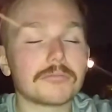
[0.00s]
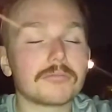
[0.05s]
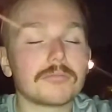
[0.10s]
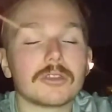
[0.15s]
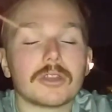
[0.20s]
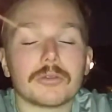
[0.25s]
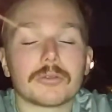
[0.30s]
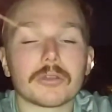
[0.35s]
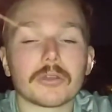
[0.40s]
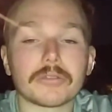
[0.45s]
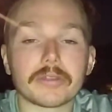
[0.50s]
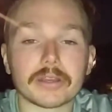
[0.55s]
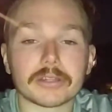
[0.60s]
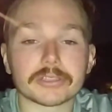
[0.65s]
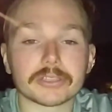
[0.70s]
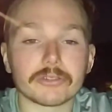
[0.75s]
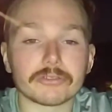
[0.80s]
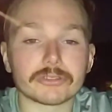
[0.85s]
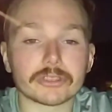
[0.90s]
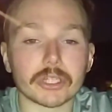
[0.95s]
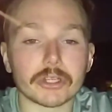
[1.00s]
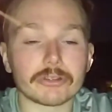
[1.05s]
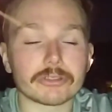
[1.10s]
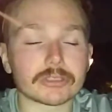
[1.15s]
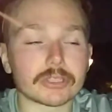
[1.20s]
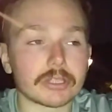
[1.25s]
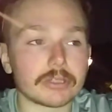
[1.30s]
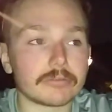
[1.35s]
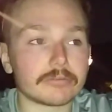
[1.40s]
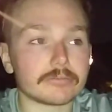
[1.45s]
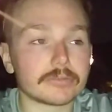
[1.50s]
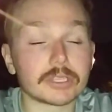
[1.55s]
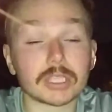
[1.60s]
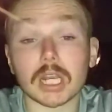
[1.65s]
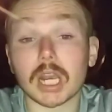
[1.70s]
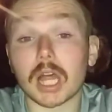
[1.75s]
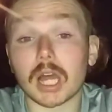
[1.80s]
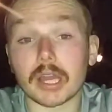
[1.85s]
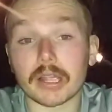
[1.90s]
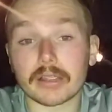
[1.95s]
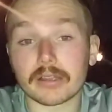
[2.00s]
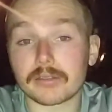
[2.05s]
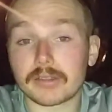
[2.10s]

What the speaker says: You know, don't take ourselves seriously, which I like.